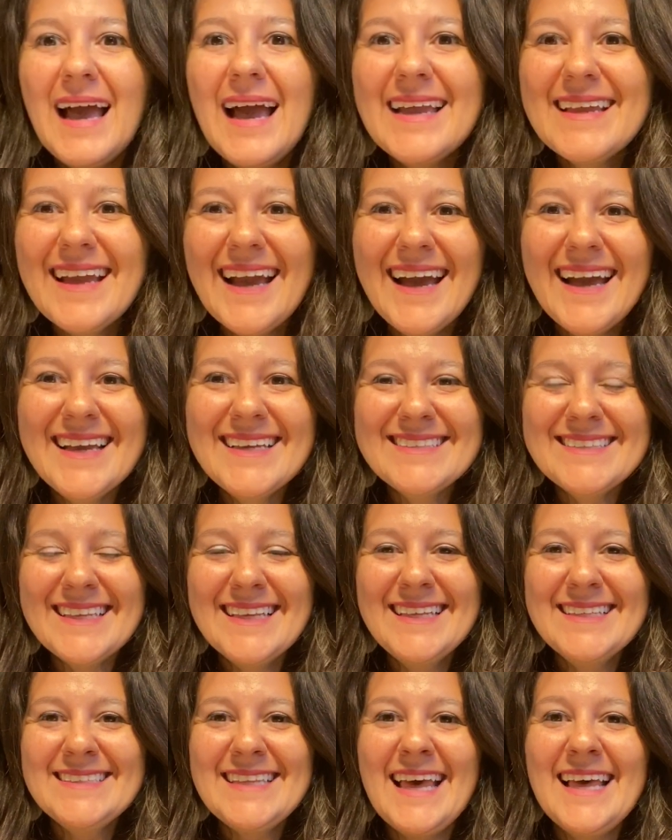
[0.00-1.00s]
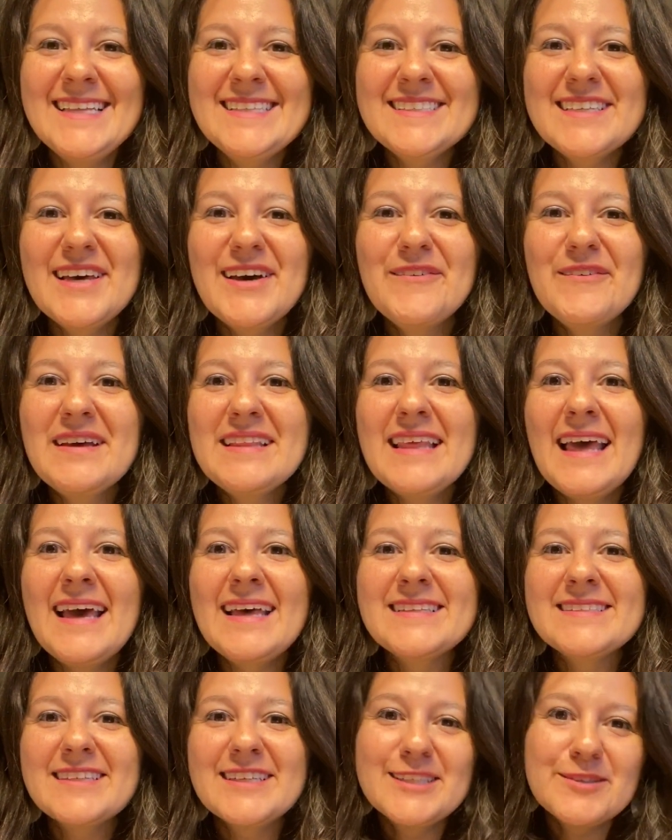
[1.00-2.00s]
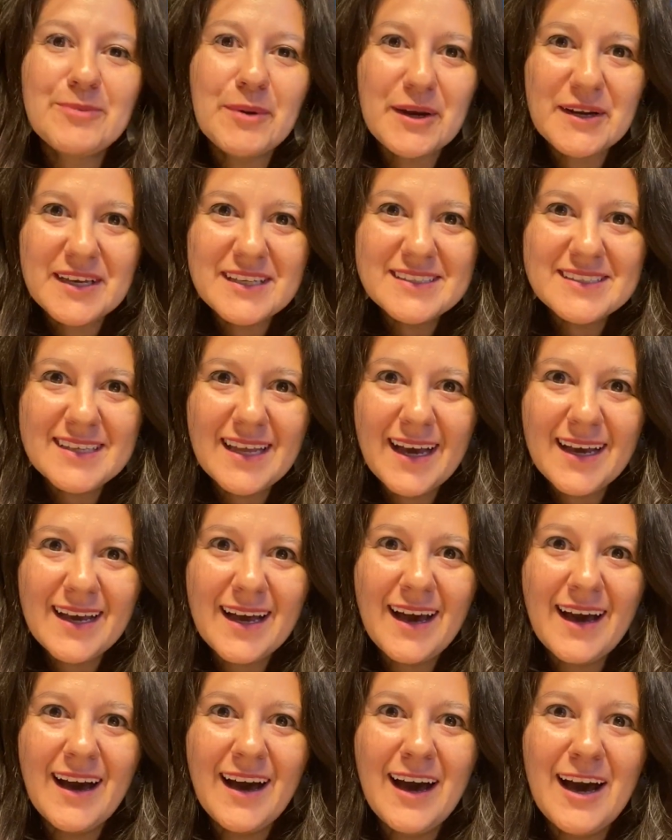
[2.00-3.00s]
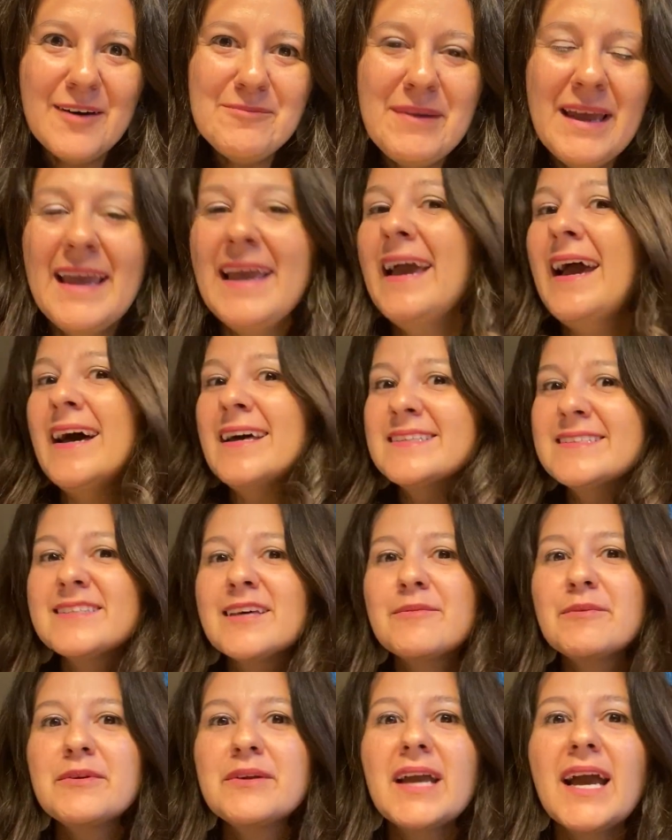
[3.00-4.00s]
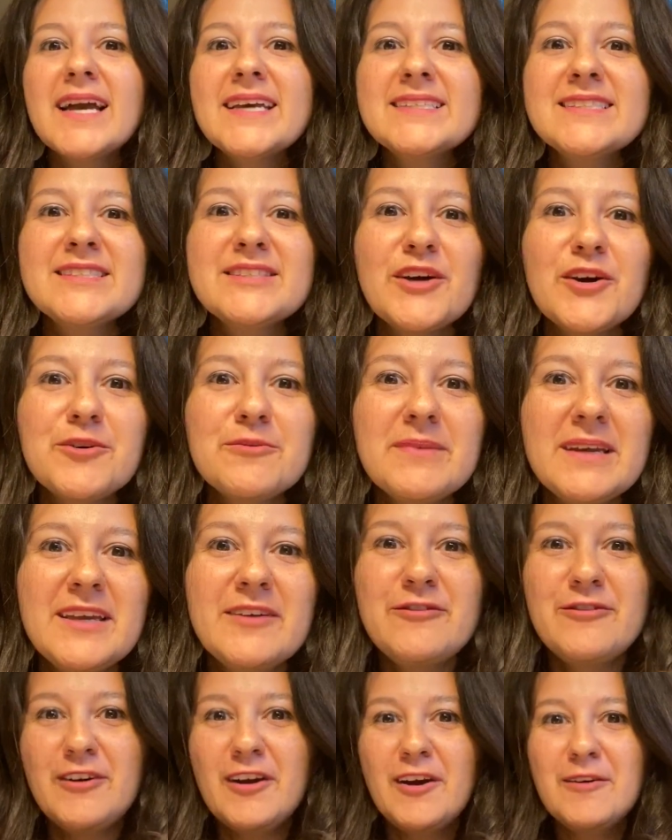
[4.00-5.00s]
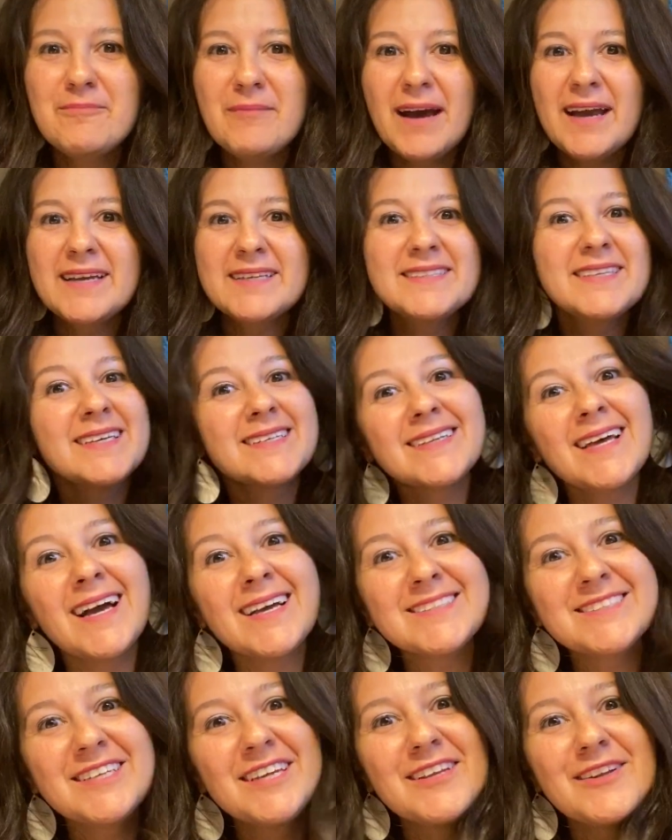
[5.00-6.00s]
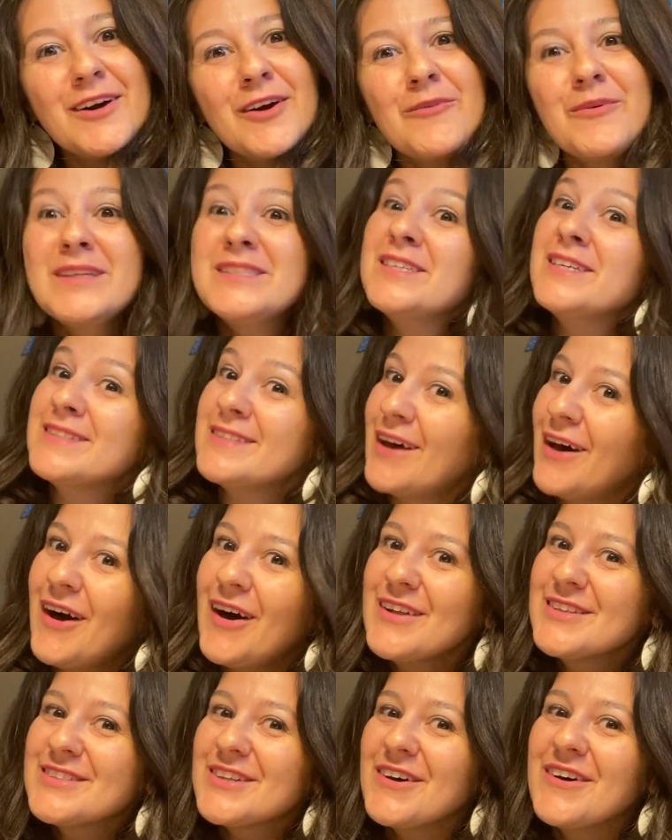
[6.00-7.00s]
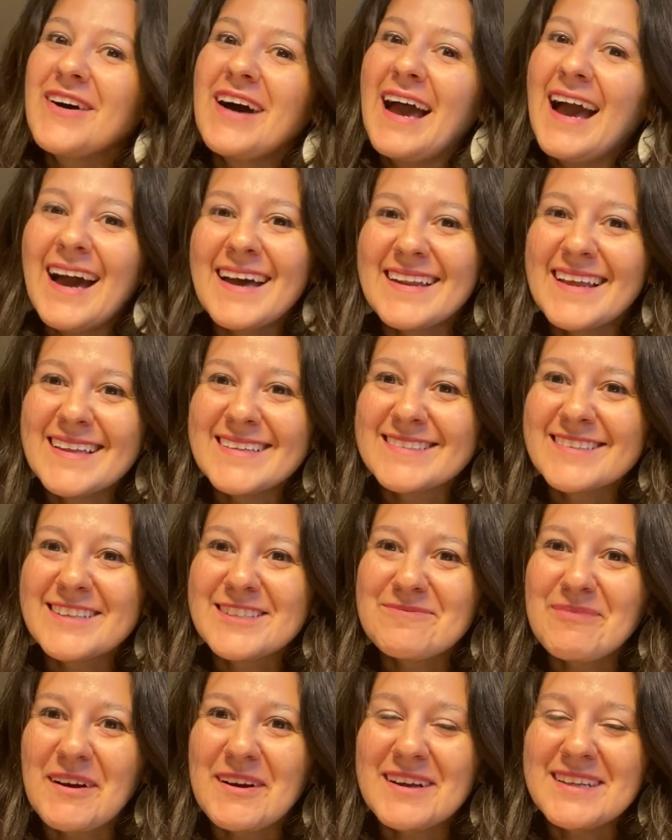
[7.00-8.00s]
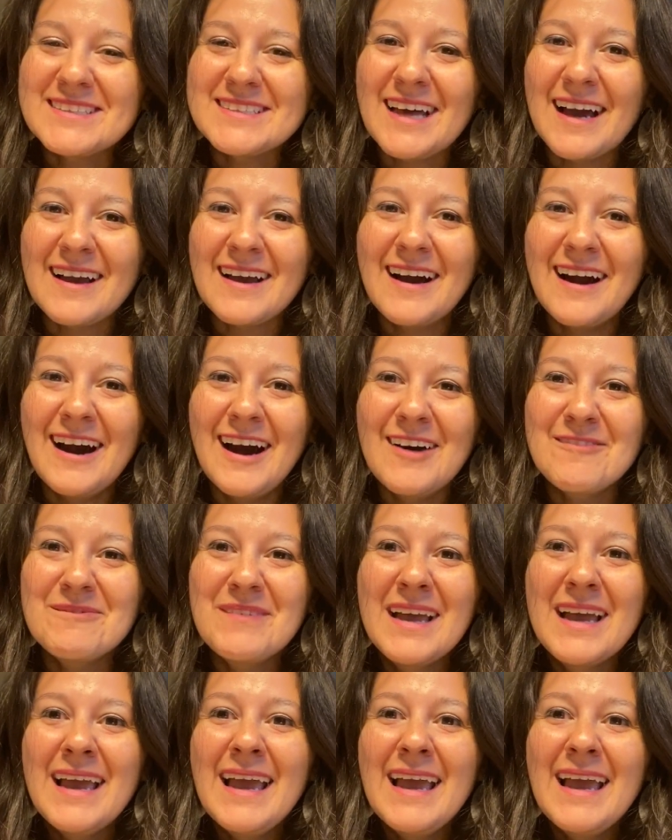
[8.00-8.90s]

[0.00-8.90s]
Hi guys, it's Enza with enzasbargains.com, and some of you guys know me from my TikTok channel, which is also at enzasbargains.com.